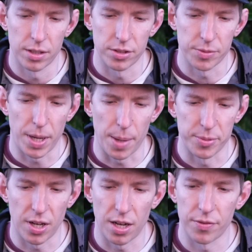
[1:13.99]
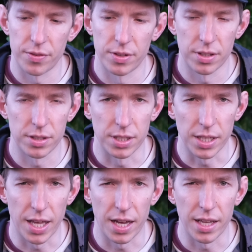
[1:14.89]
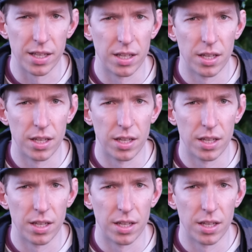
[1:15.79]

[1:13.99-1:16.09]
Just pops off, little guy.